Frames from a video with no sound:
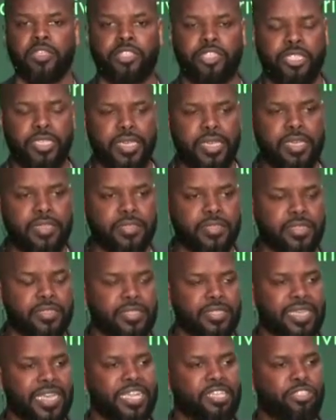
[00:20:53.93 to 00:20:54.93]

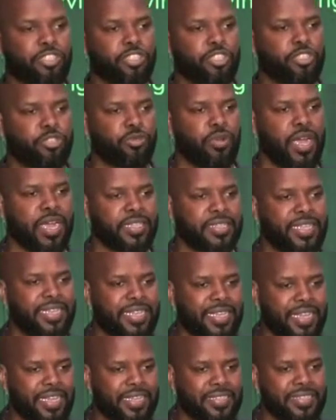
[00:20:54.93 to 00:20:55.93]
Jesus
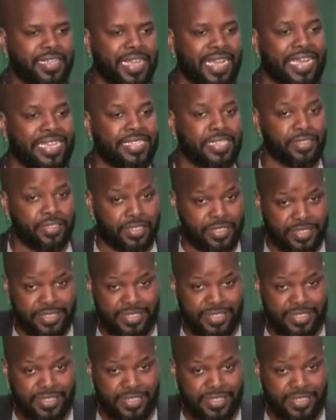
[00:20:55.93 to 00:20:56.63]
instructed us to